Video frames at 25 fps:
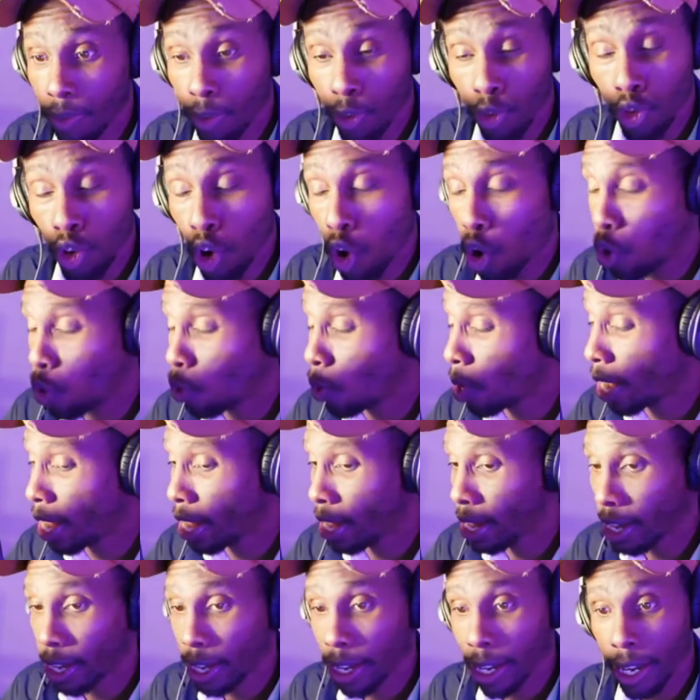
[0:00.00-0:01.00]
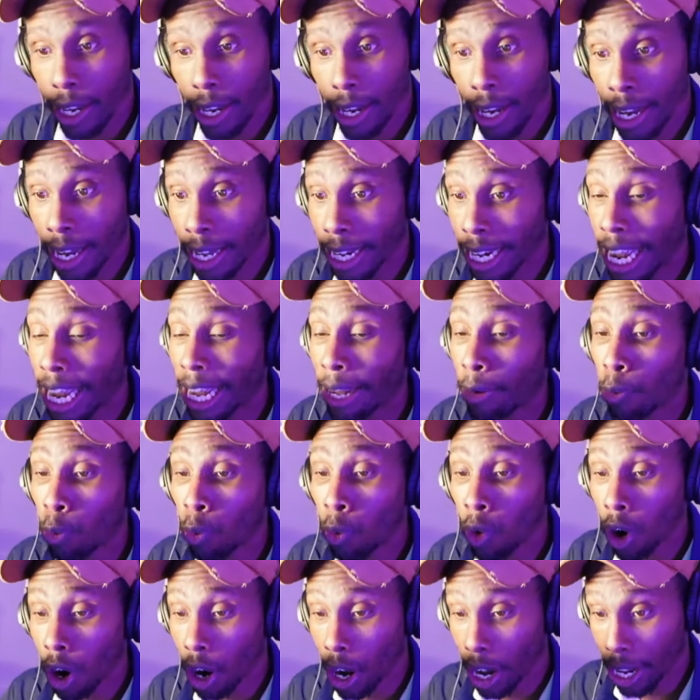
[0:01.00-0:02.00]
No way. And they
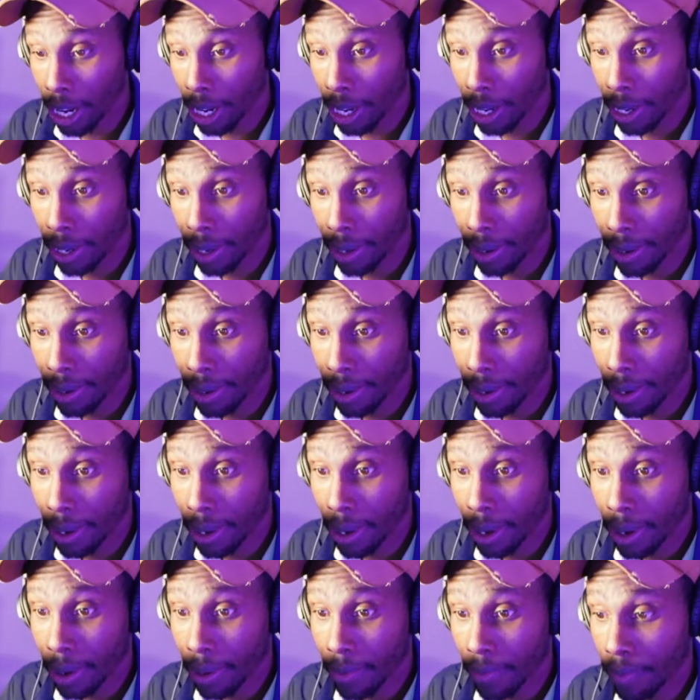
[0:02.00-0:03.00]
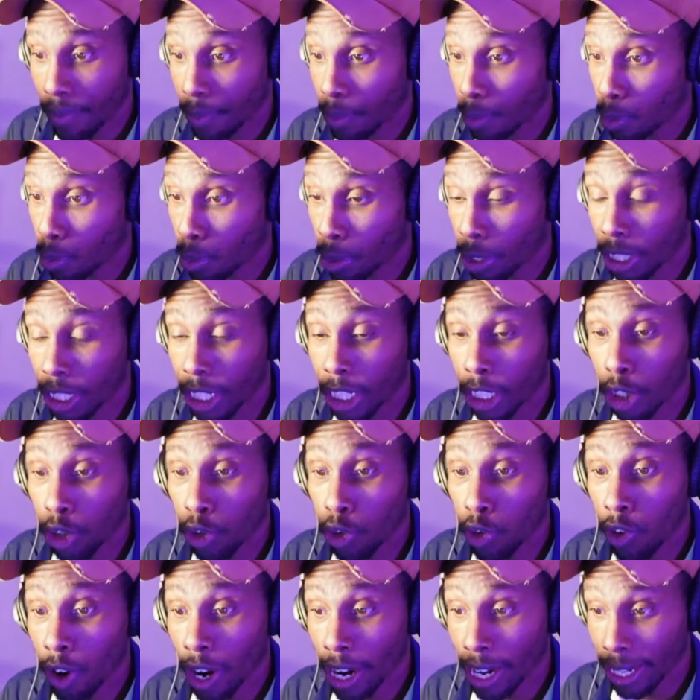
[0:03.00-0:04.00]
won, which is
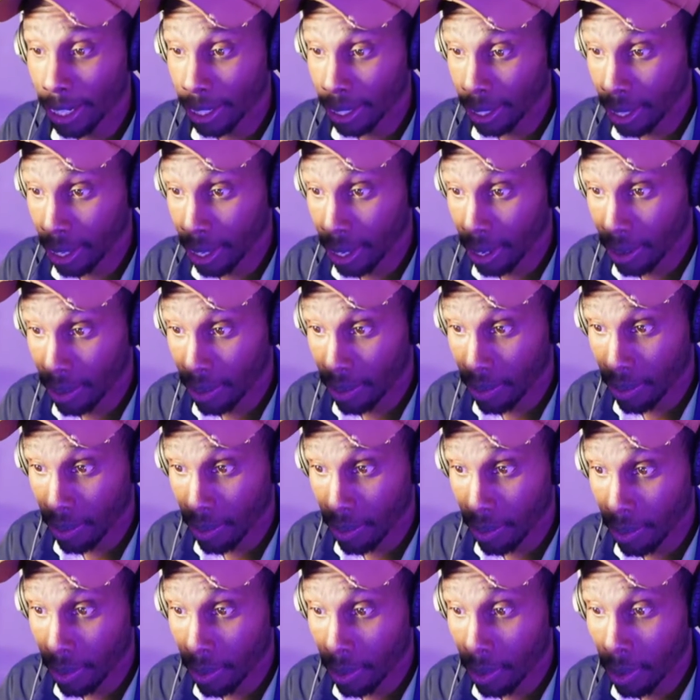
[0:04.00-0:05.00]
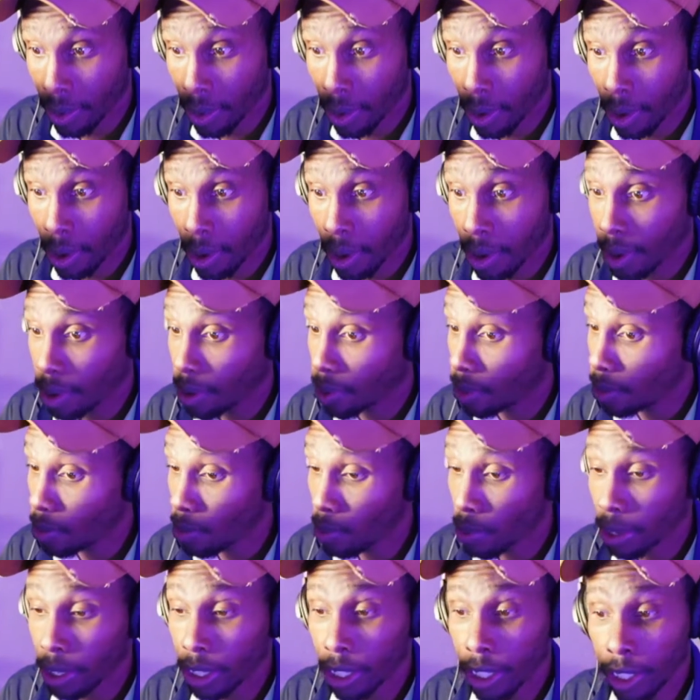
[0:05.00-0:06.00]
crazy.
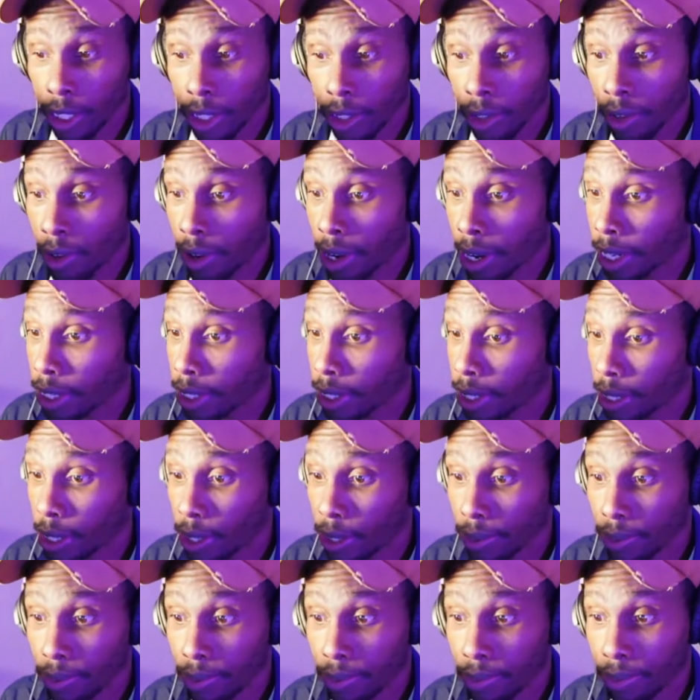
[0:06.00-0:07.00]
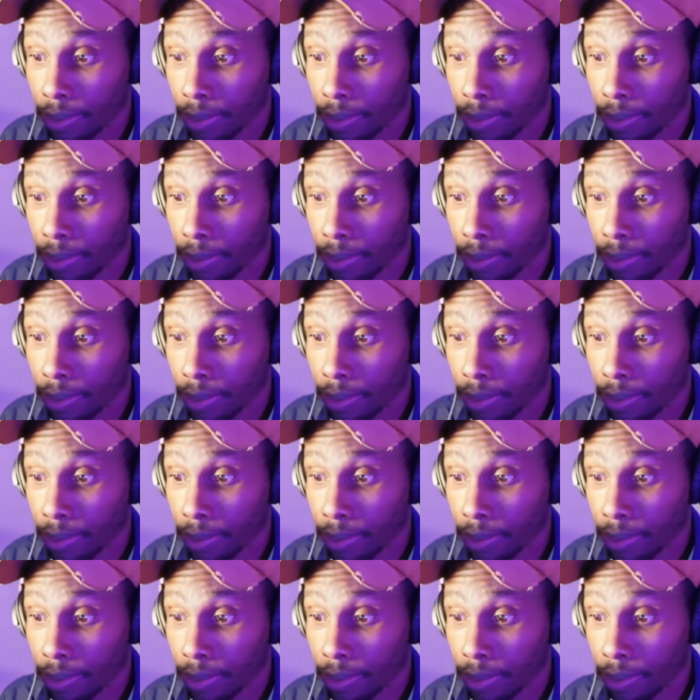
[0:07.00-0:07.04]
Which is crazy.